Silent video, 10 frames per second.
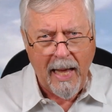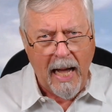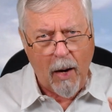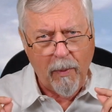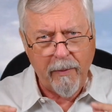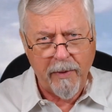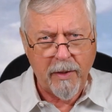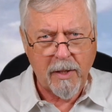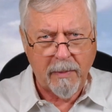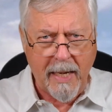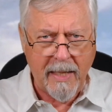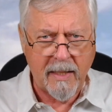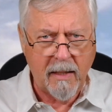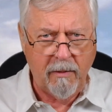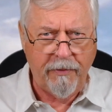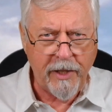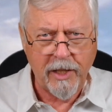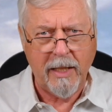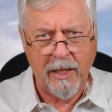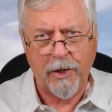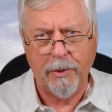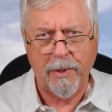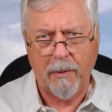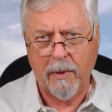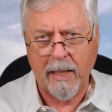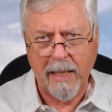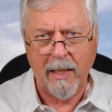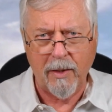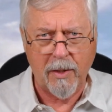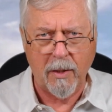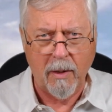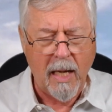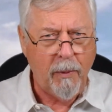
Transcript: However, there's some casting and fishing issues I want to get into,